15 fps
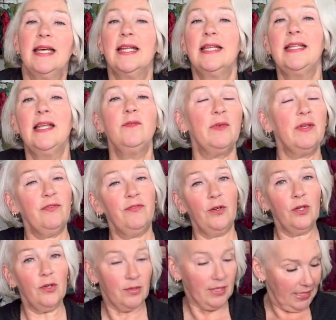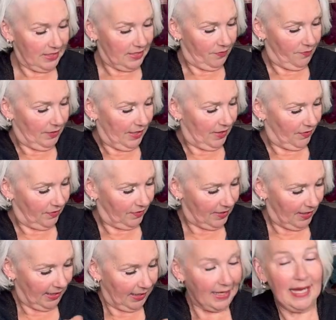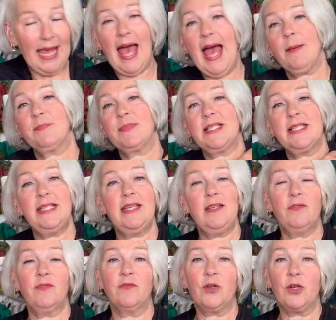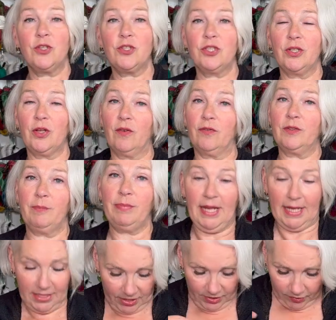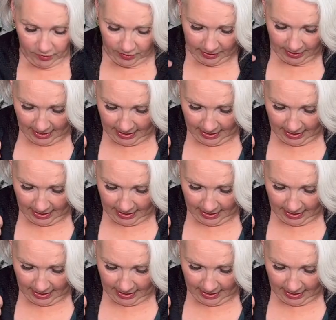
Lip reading: Then we followed it with a cap sleeve version of the play suit.